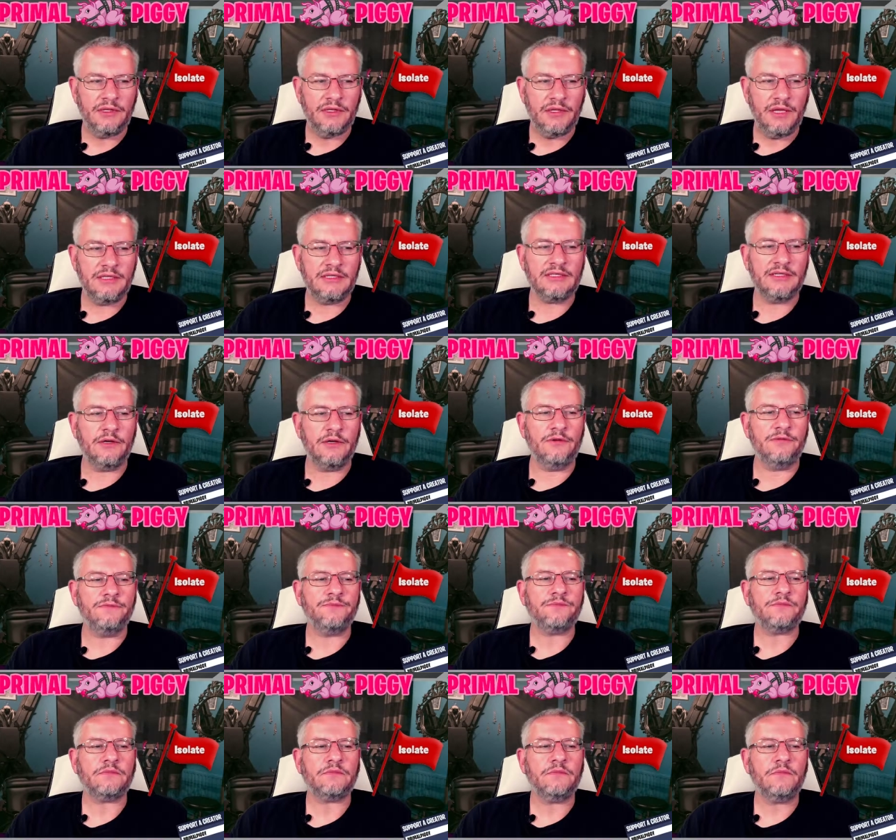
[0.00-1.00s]
And so,
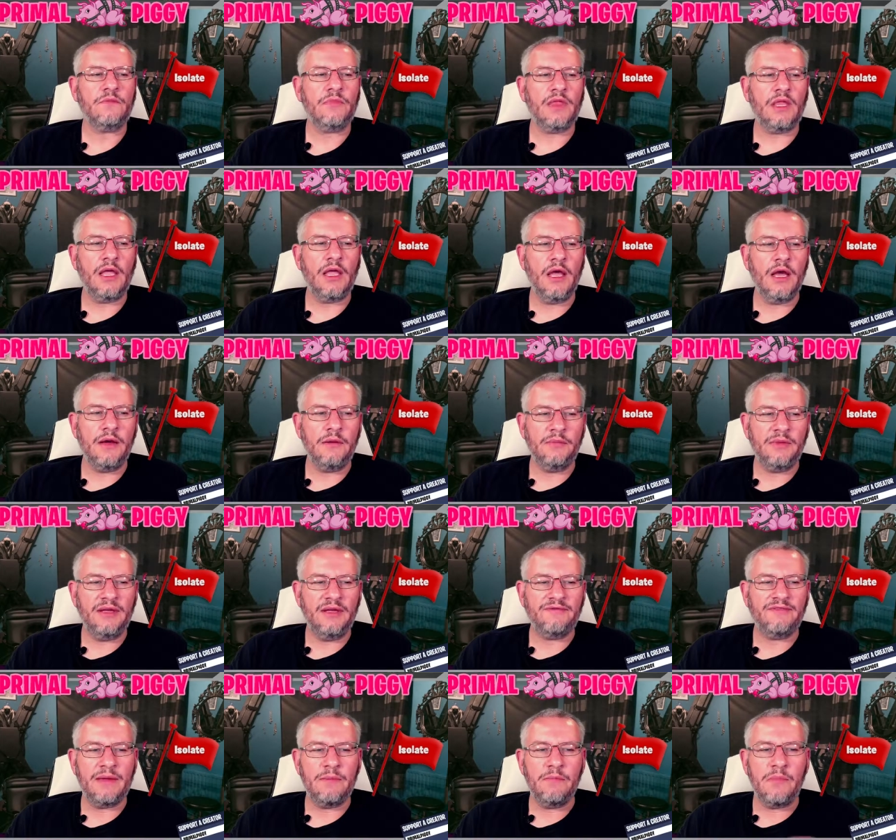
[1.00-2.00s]
um, if
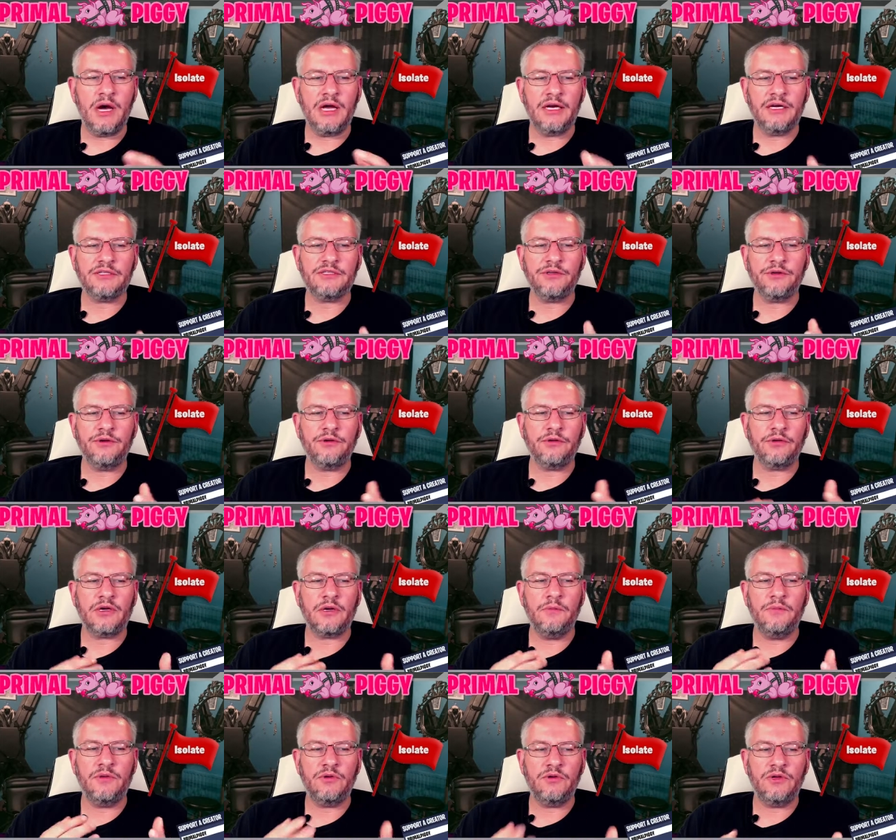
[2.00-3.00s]
they monitor your
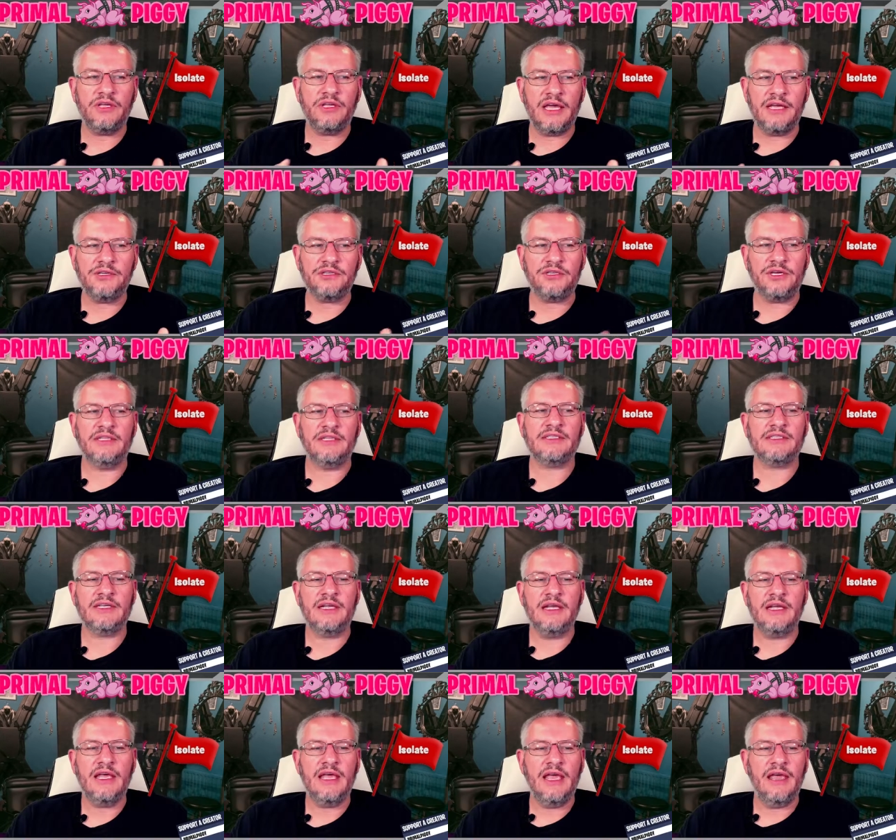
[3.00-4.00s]
communications,
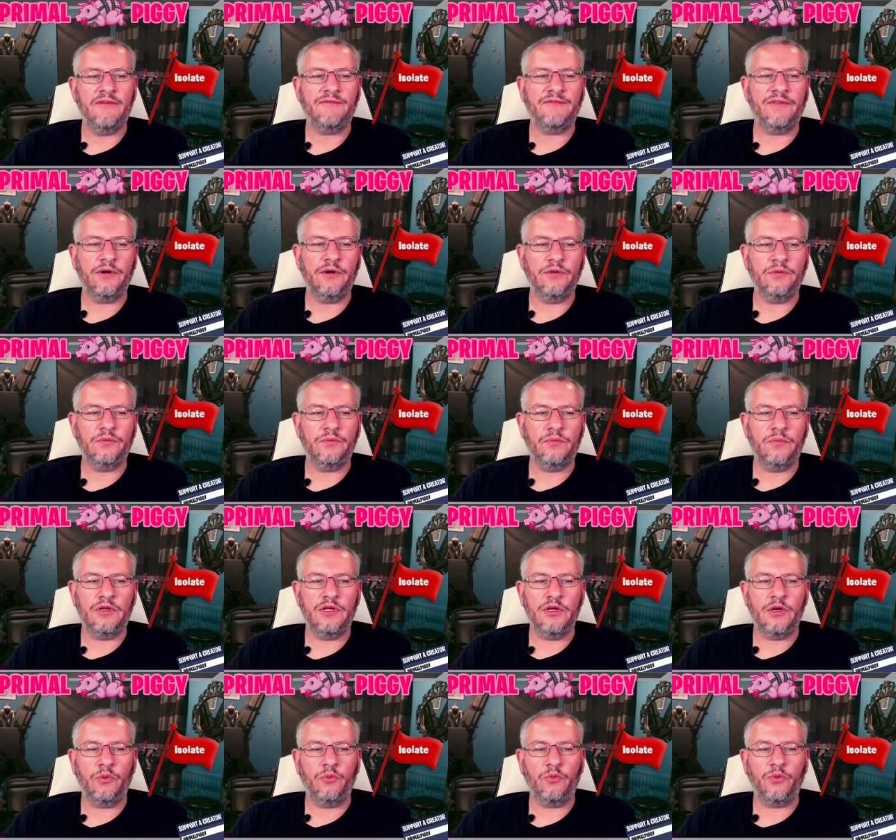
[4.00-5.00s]
if they're you
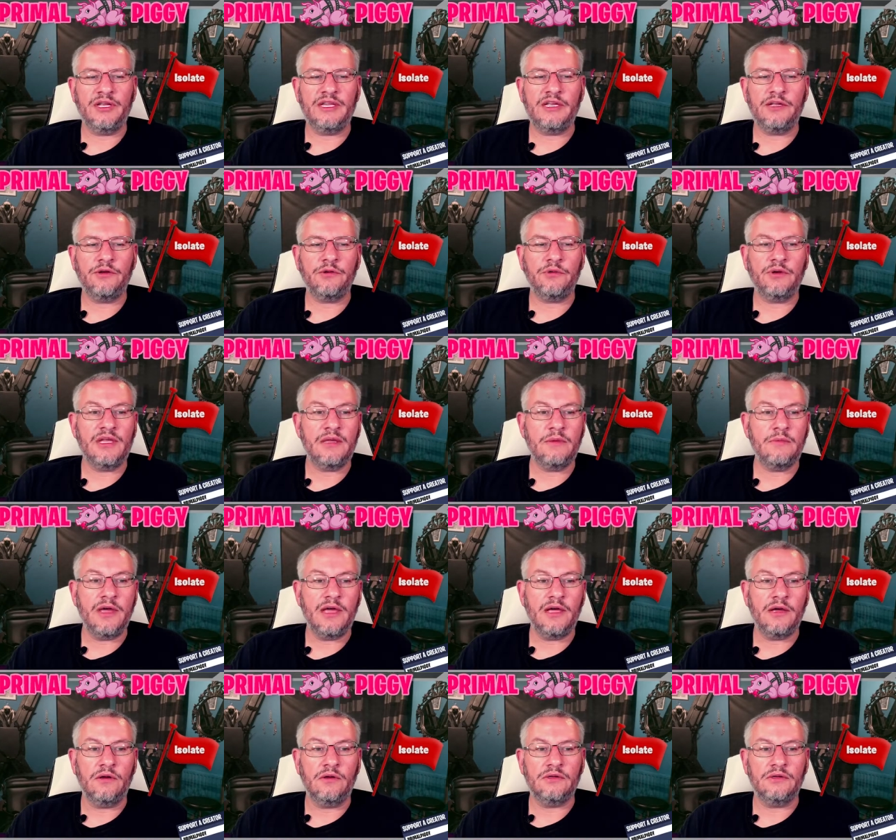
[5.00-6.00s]
know reading your
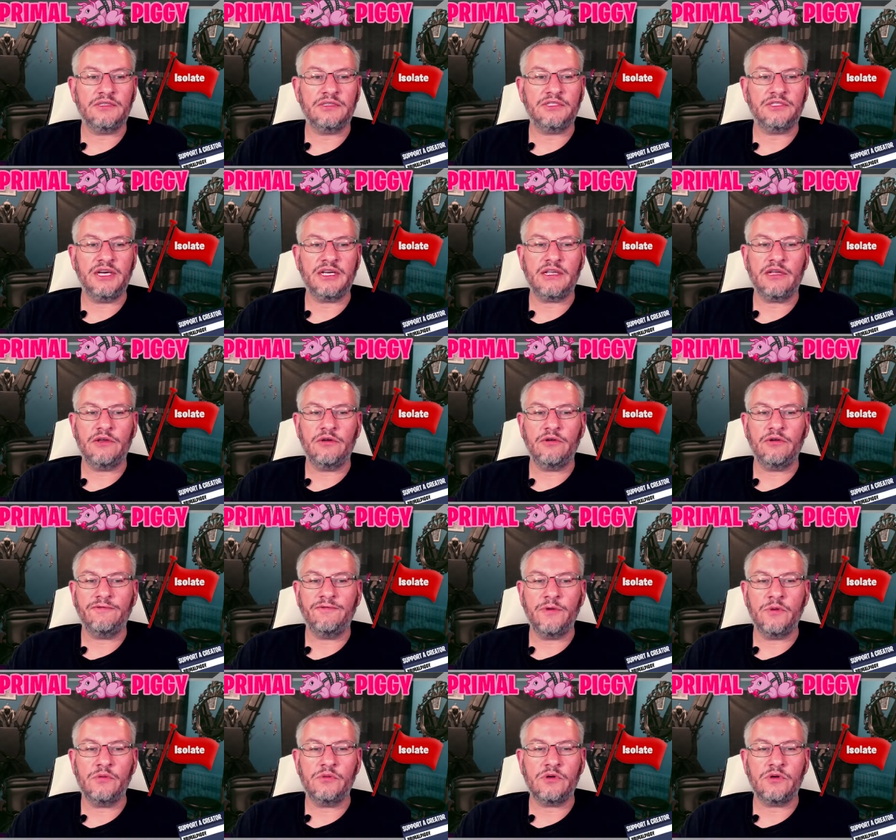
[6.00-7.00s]
emails checking your
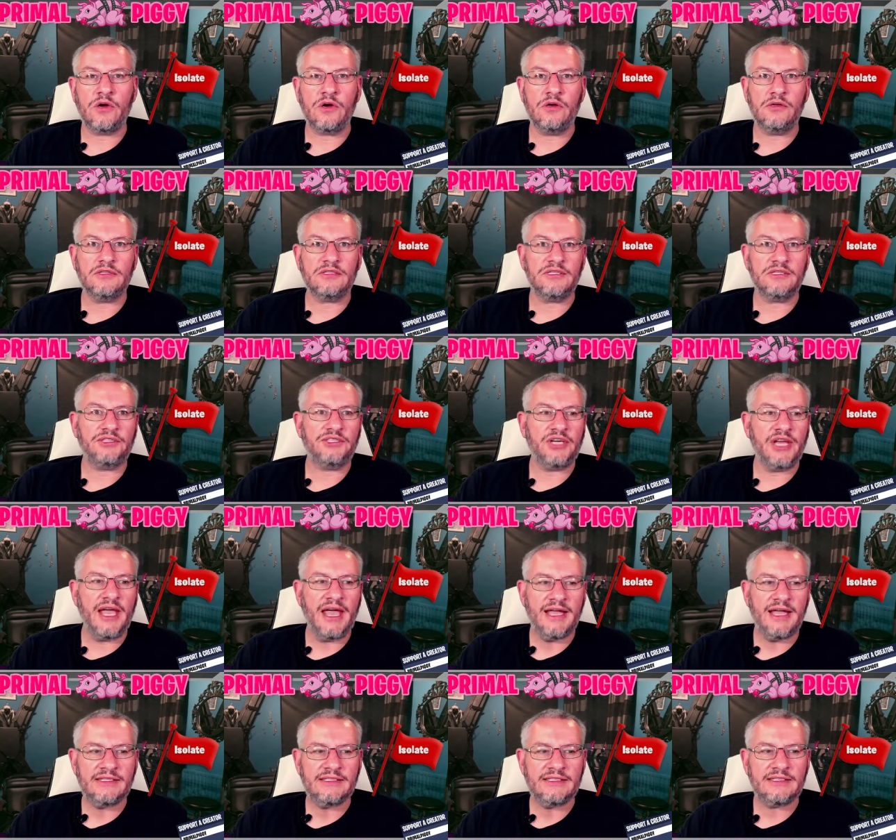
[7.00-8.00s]
phone calls and
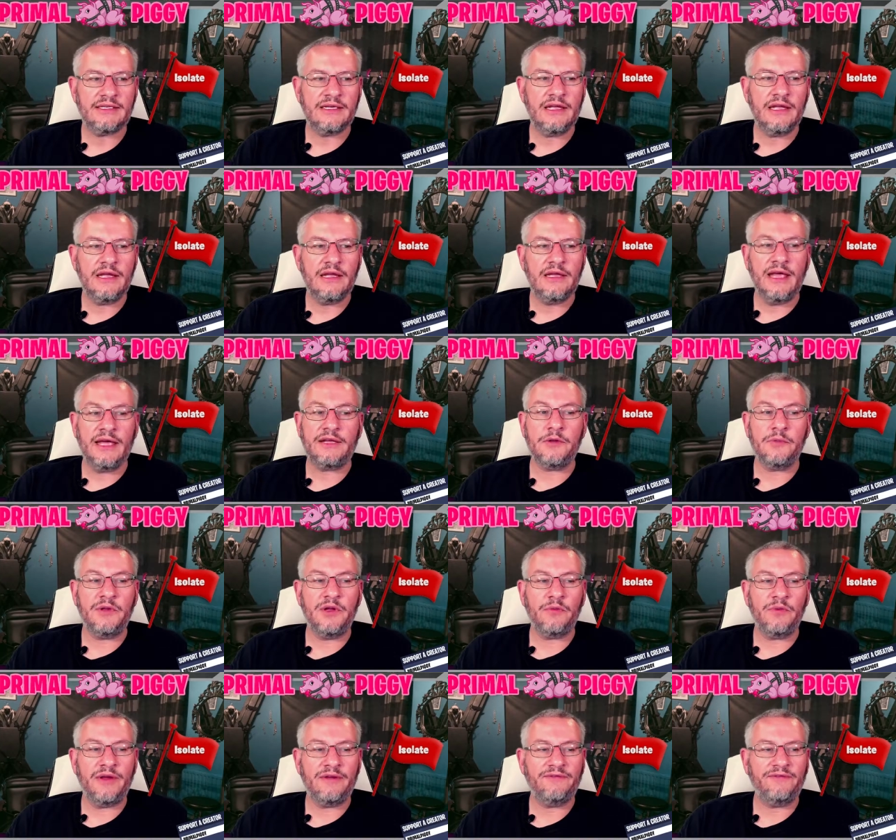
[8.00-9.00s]
chats that could be a
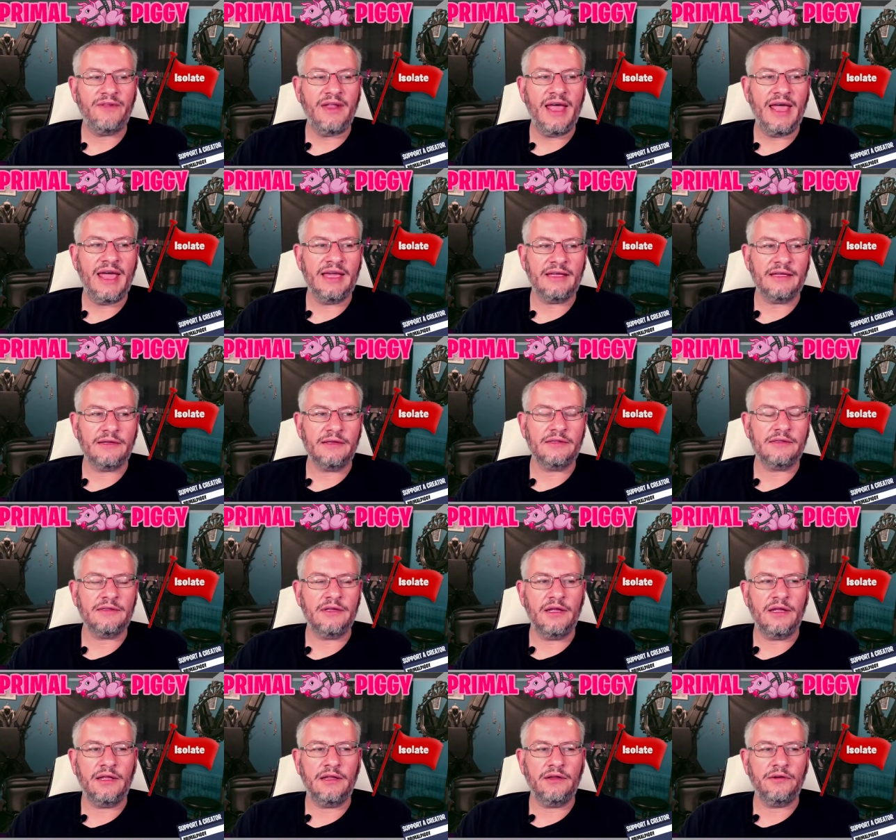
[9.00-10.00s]
red flag
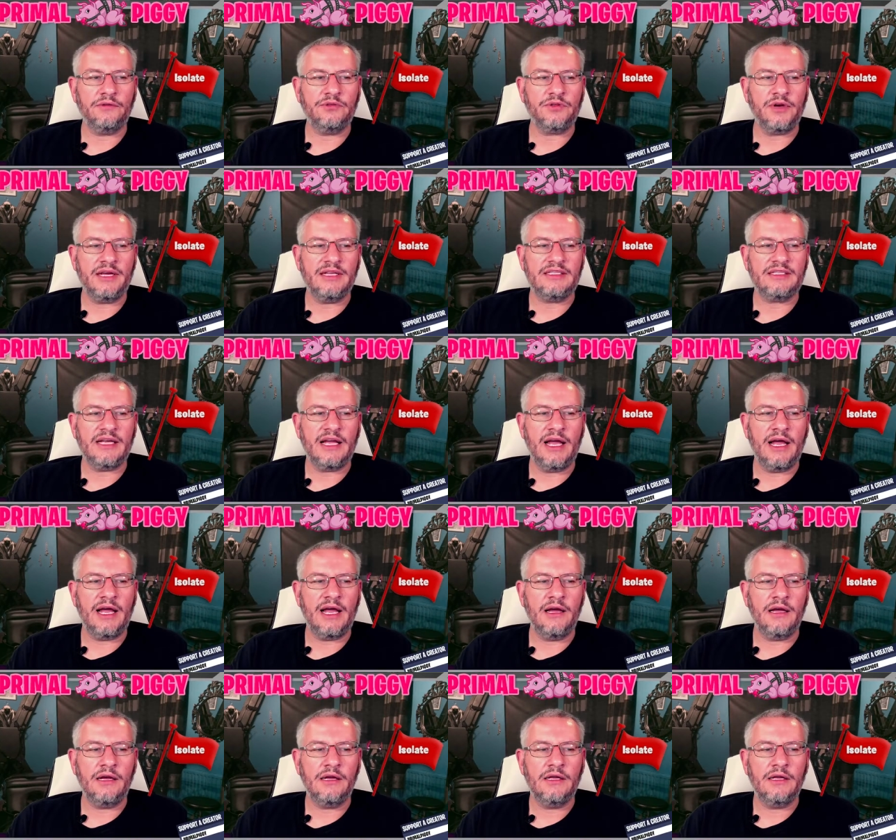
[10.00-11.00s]
they're trying to uh,